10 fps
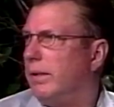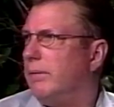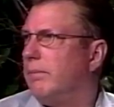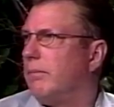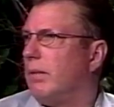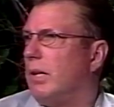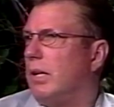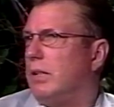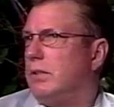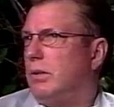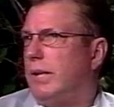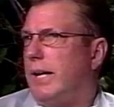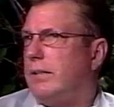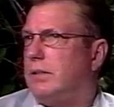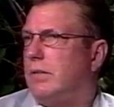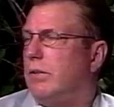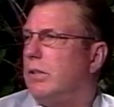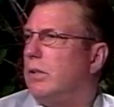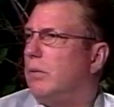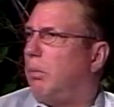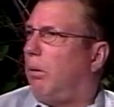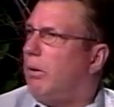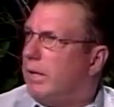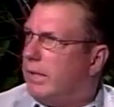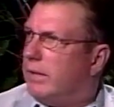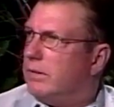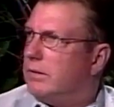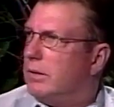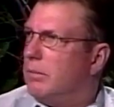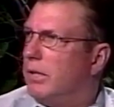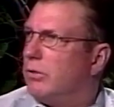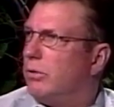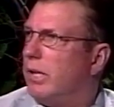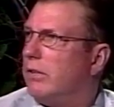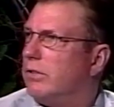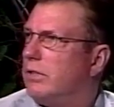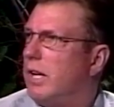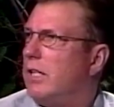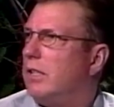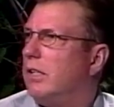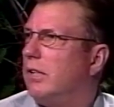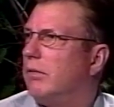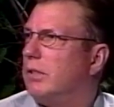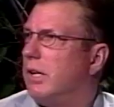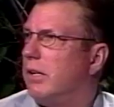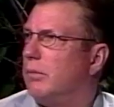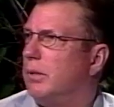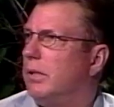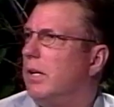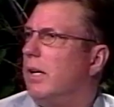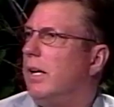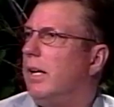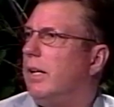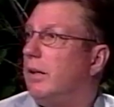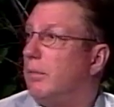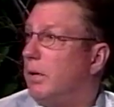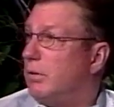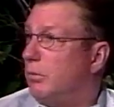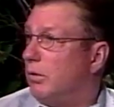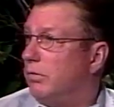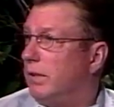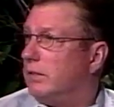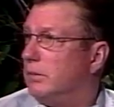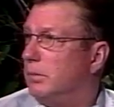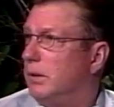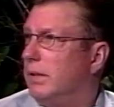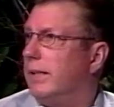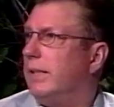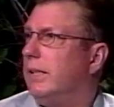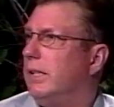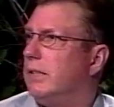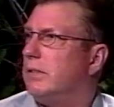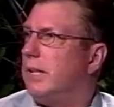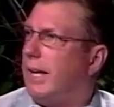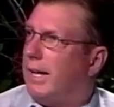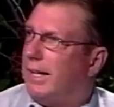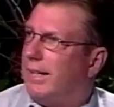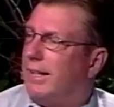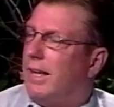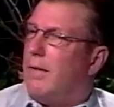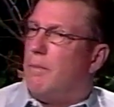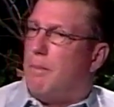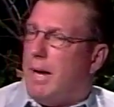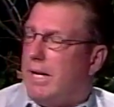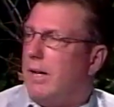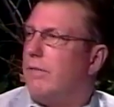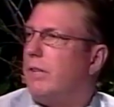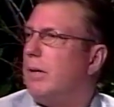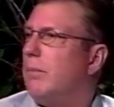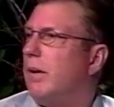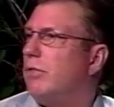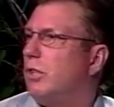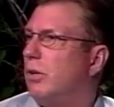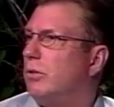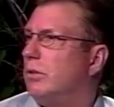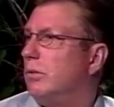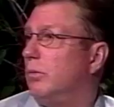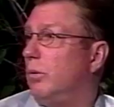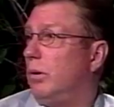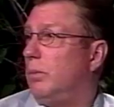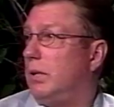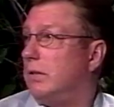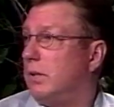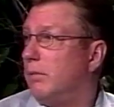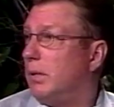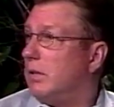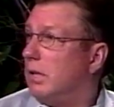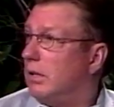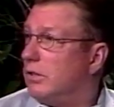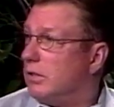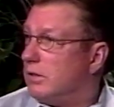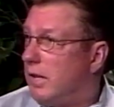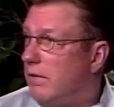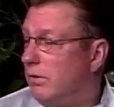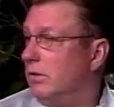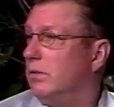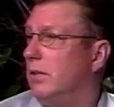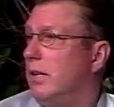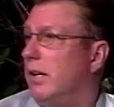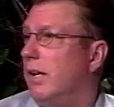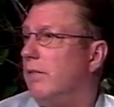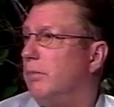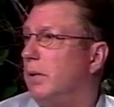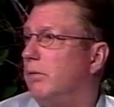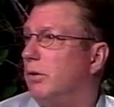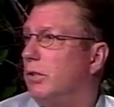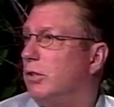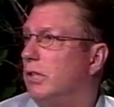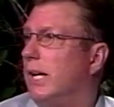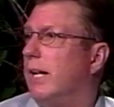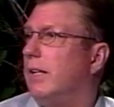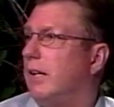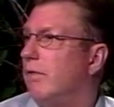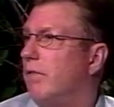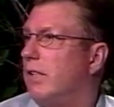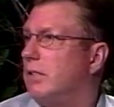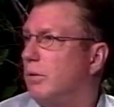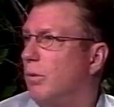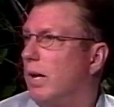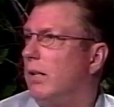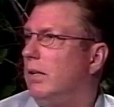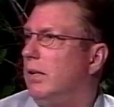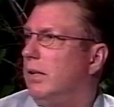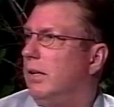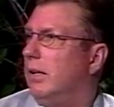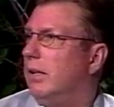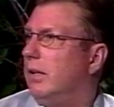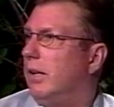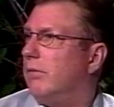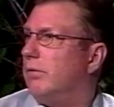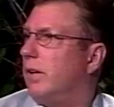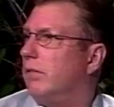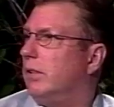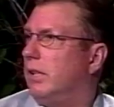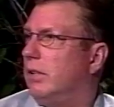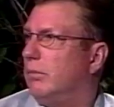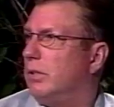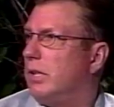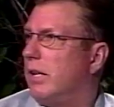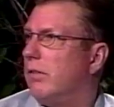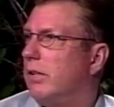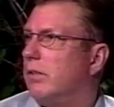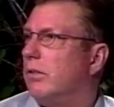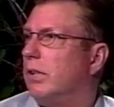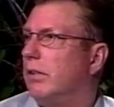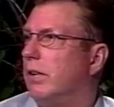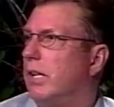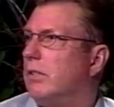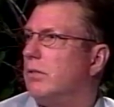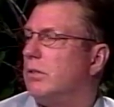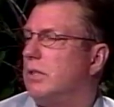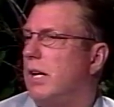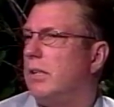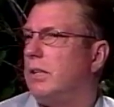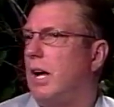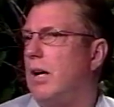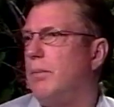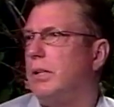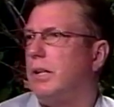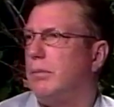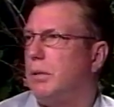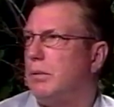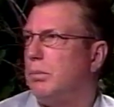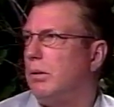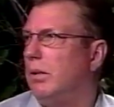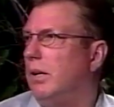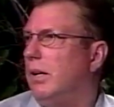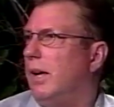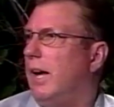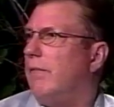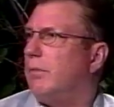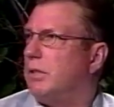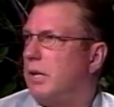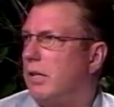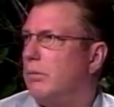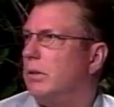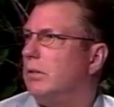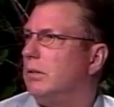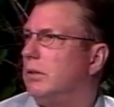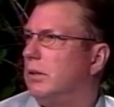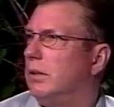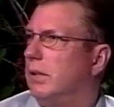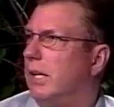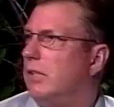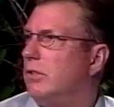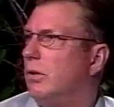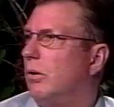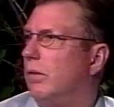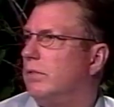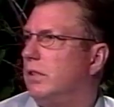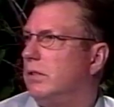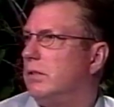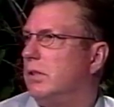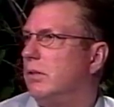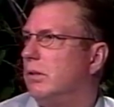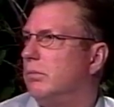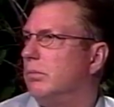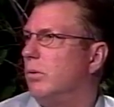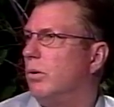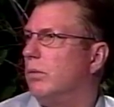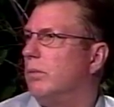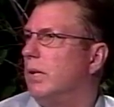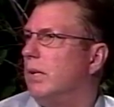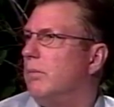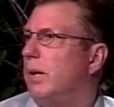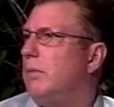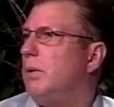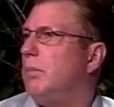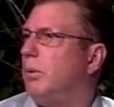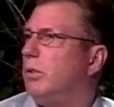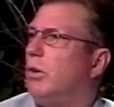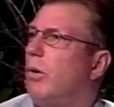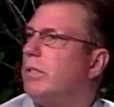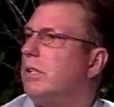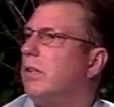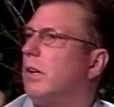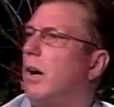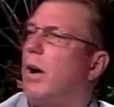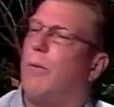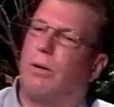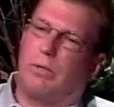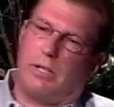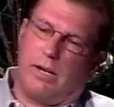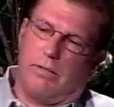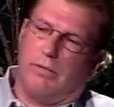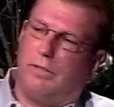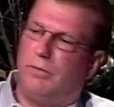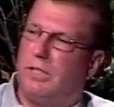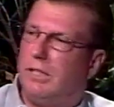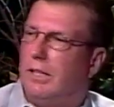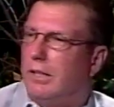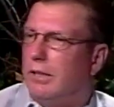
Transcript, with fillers: Yes. So that has given employees a much greater stake in their retirement and much more flexibility. And, and many of them have chosen, because they've been diligent savers, have been very good at it and invested well, uh, have found that they can retire at an earlier yeah. age. So it's not uncommon that people have a retirement uh, age goal of 60 or, or yeah. many people, you always hear that, oh, I want to retire at 50.